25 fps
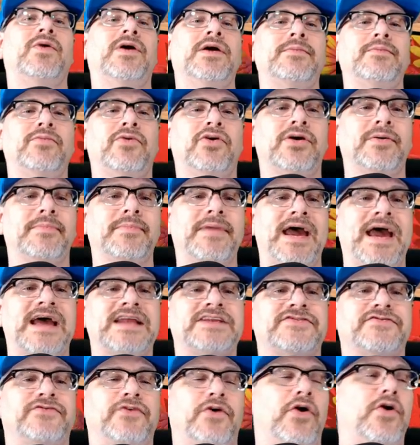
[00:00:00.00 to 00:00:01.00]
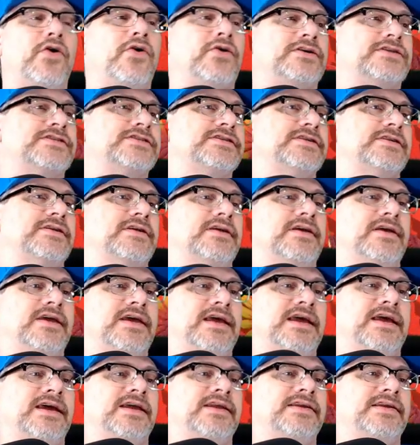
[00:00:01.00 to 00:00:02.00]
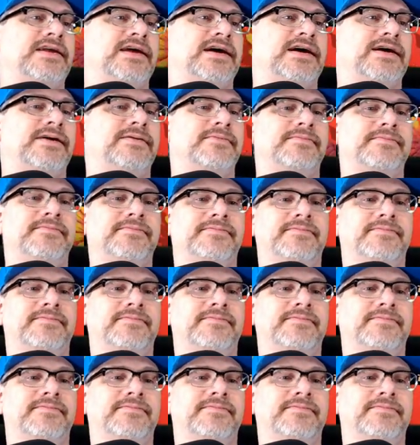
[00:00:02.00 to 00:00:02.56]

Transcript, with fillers: one more match, folks and uh,